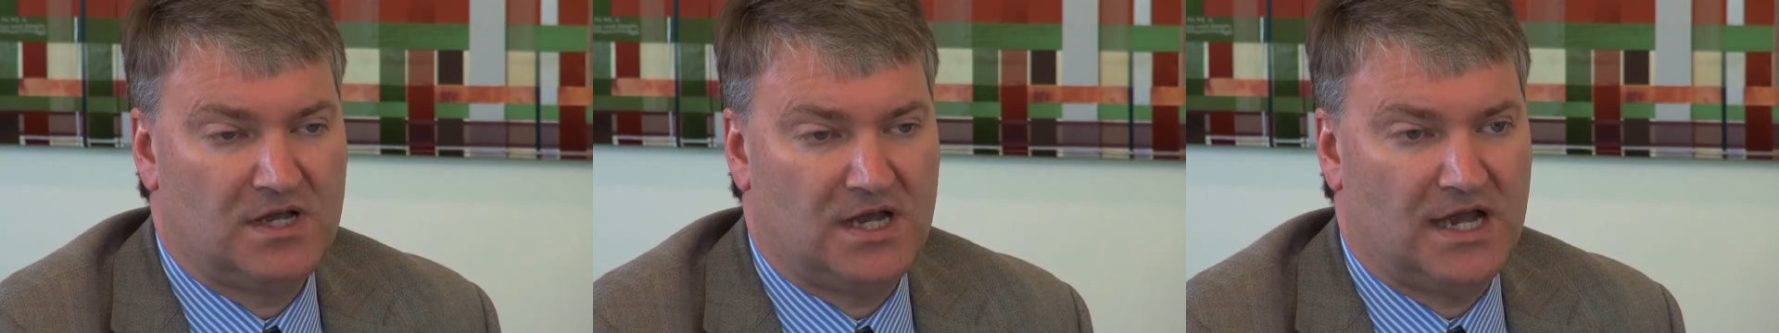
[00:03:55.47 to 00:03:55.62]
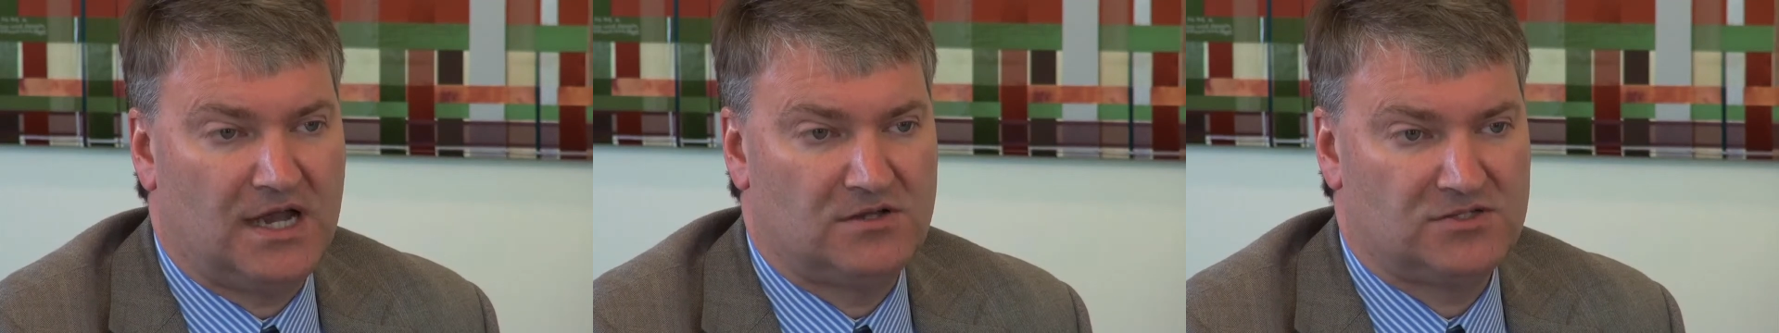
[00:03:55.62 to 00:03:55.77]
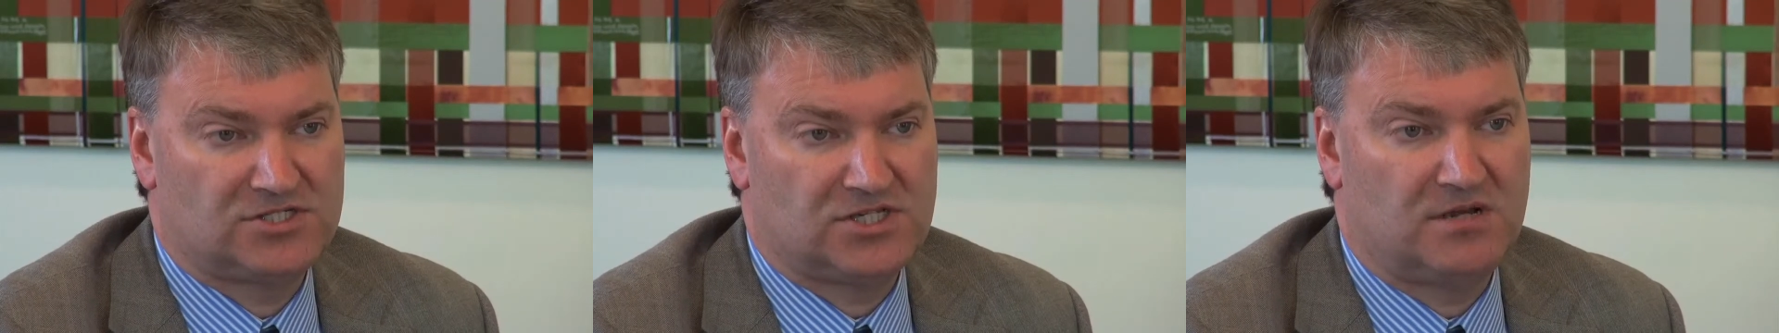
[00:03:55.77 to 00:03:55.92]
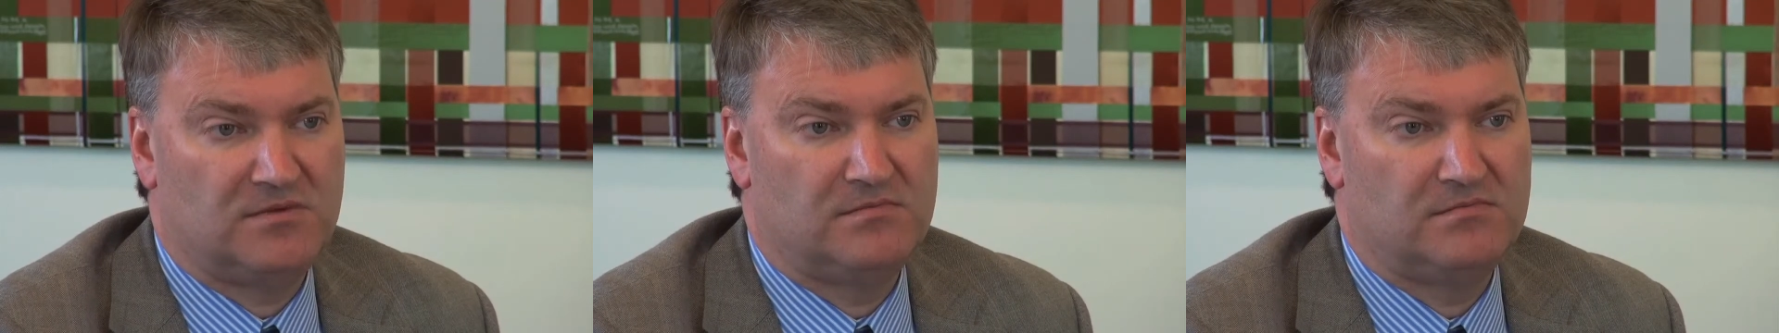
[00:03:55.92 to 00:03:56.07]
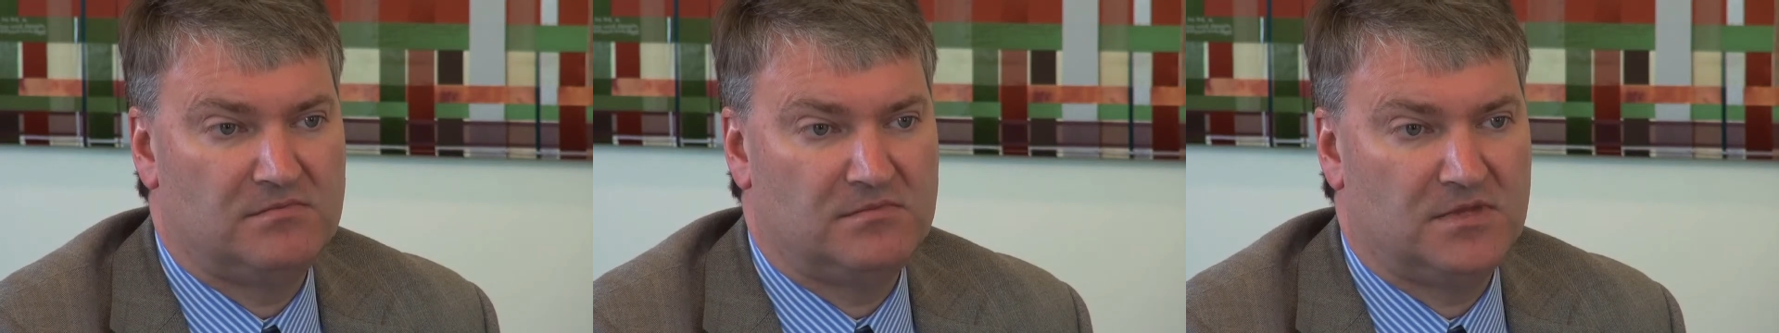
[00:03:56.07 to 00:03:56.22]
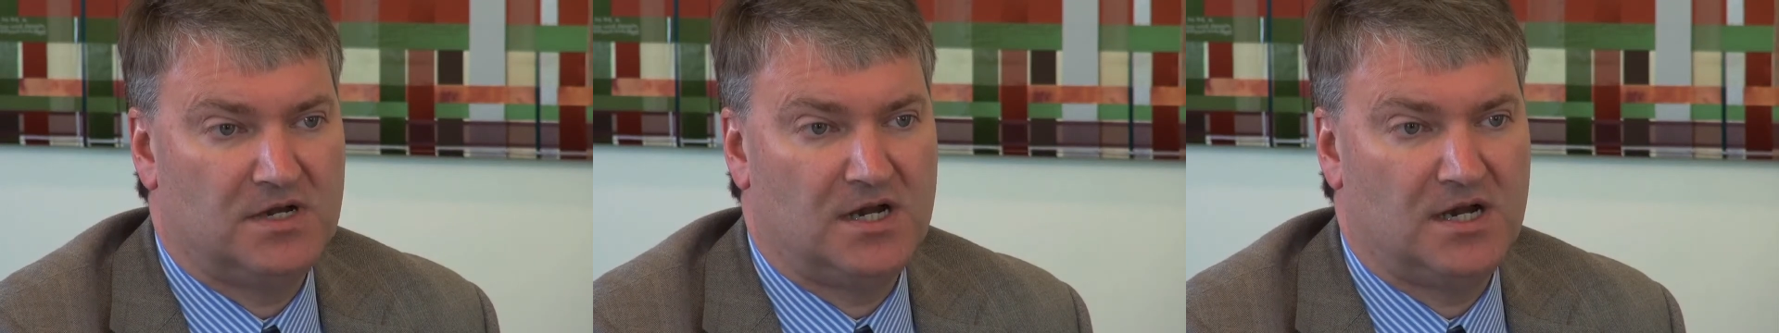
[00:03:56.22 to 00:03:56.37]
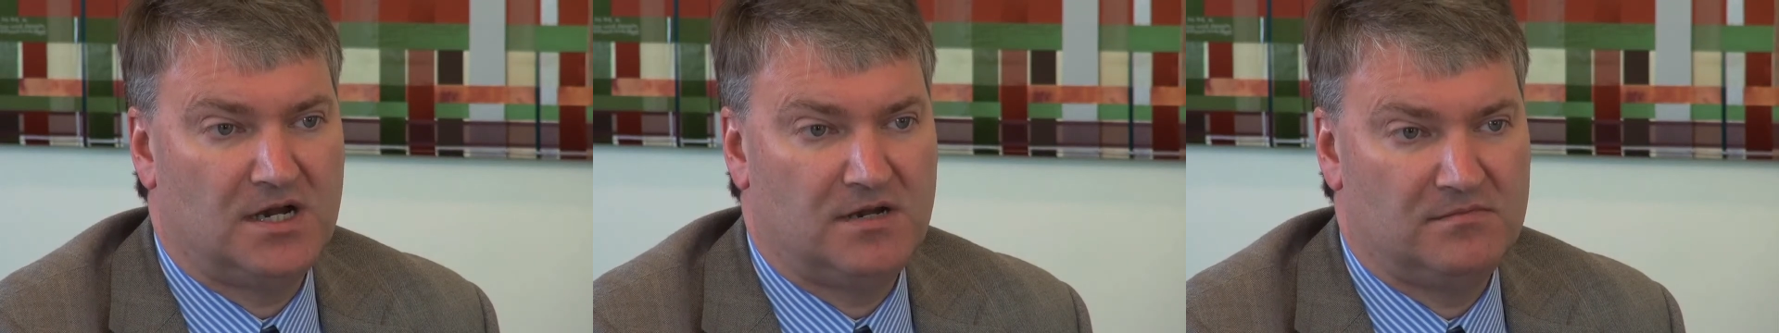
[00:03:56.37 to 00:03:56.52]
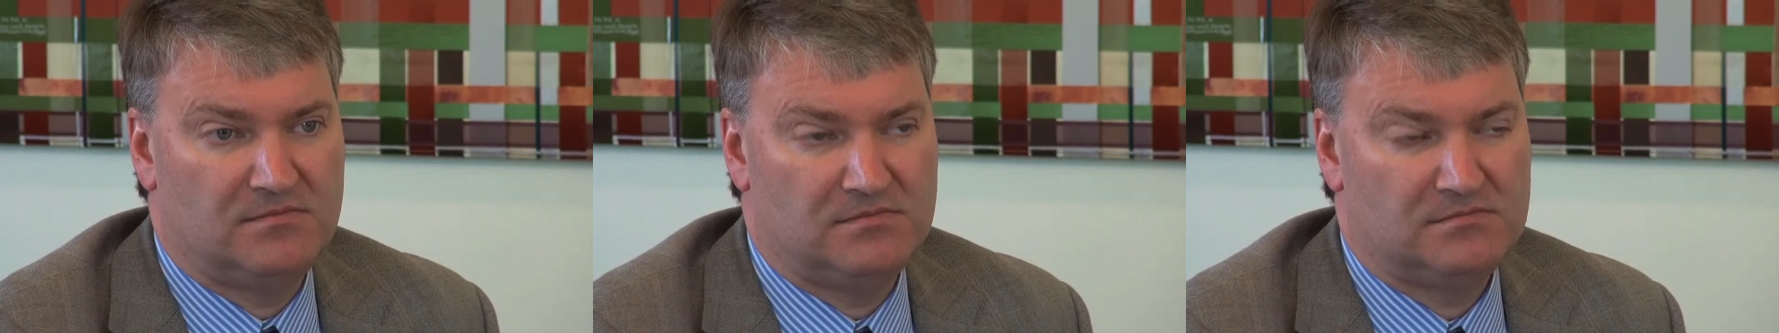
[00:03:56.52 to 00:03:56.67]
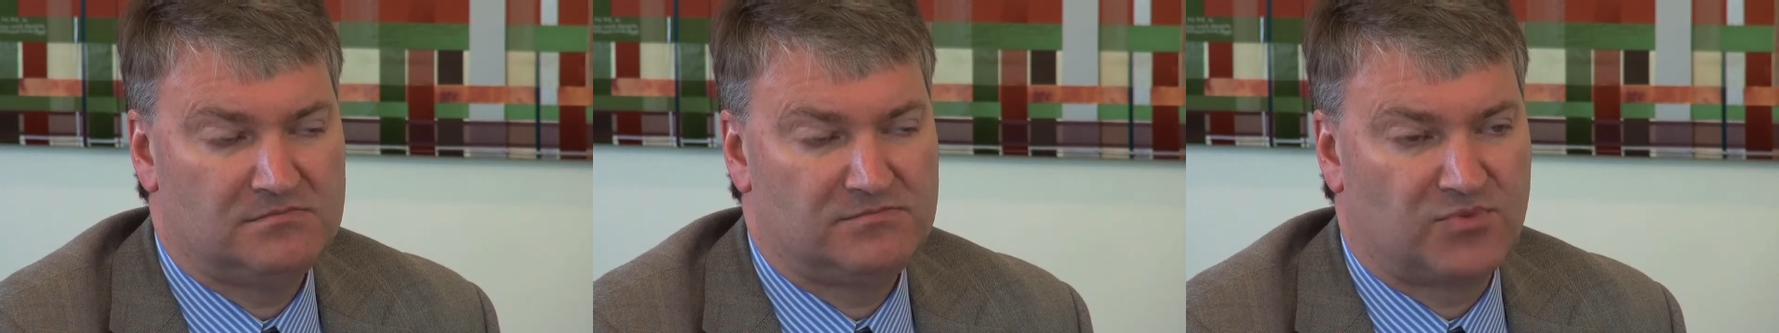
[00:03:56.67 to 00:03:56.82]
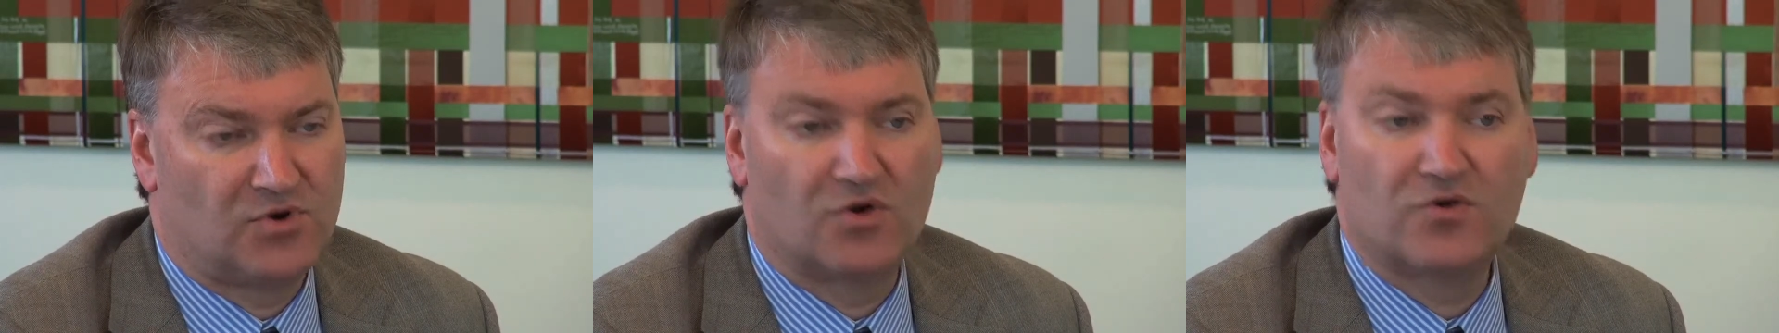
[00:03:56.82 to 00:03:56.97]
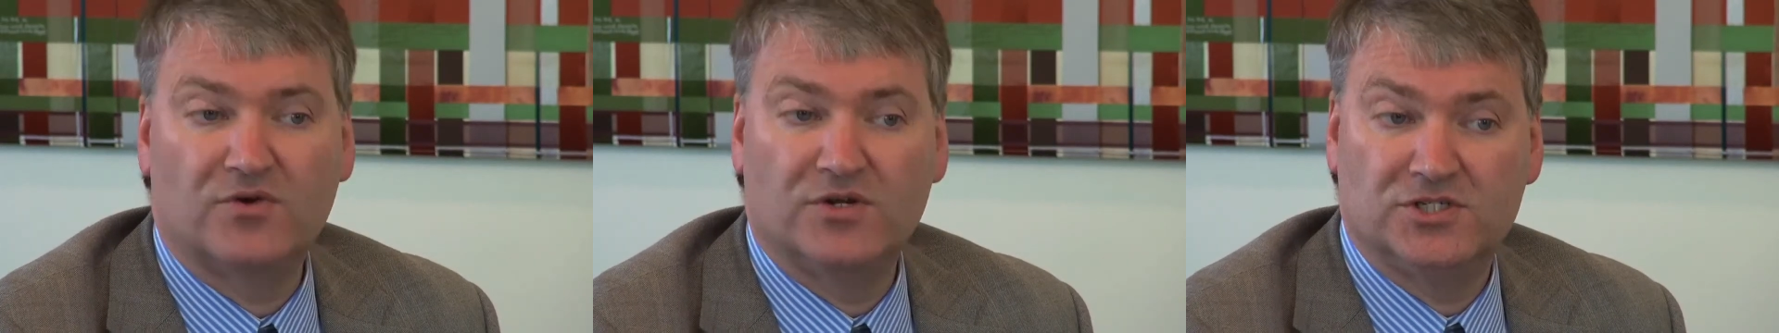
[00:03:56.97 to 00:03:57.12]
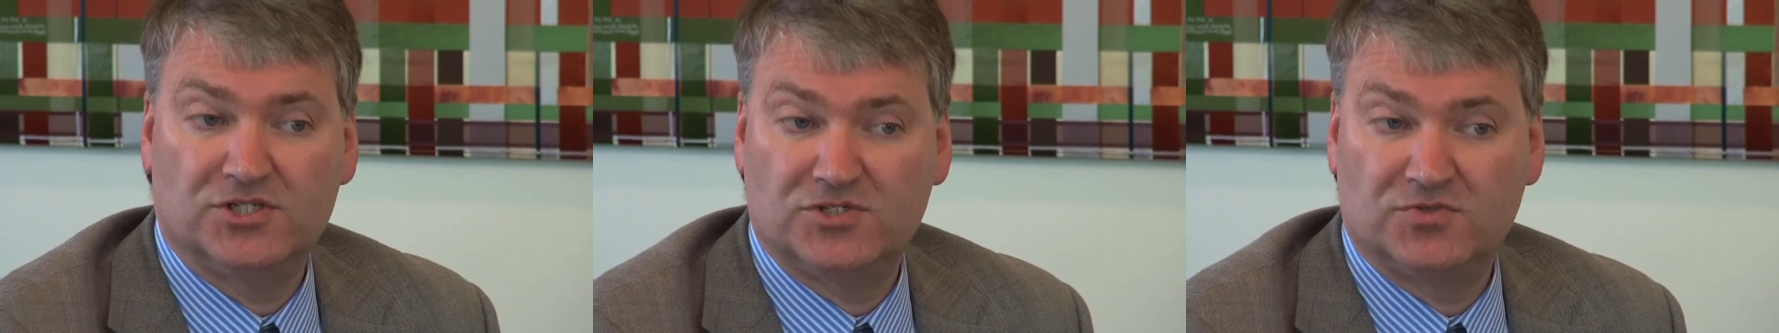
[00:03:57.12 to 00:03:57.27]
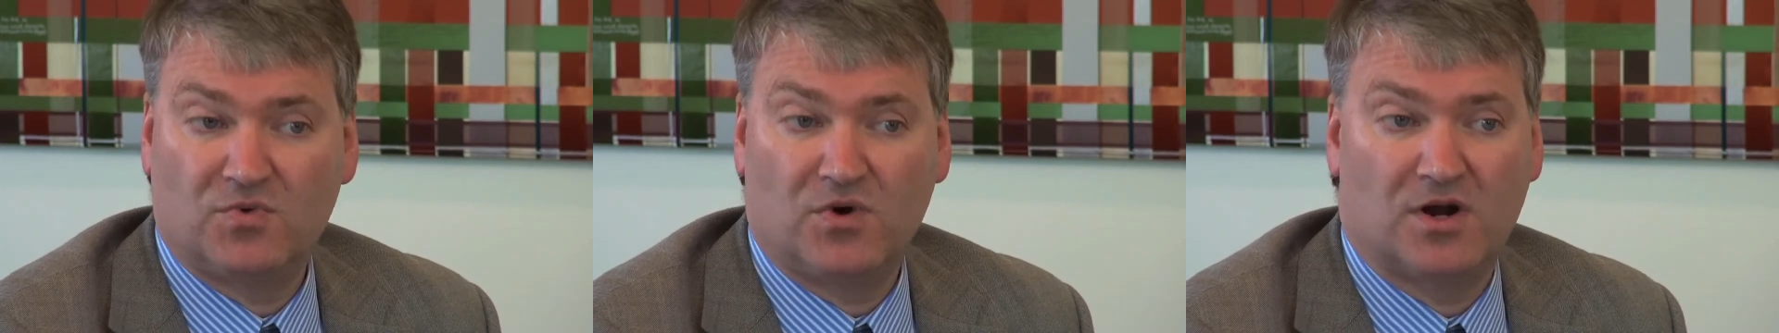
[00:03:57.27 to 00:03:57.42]
how some
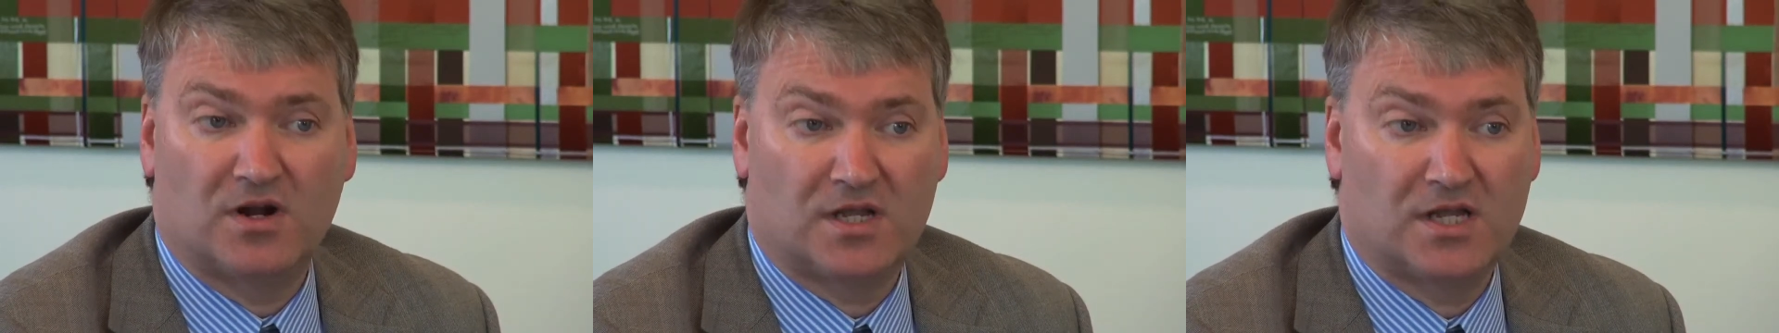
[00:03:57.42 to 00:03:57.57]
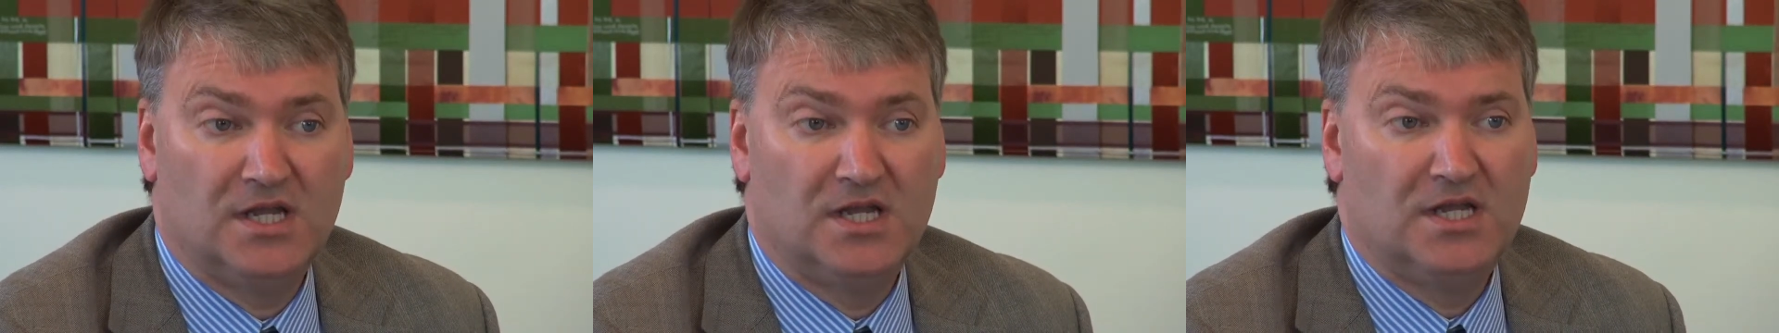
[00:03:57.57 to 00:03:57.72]
brokerages work.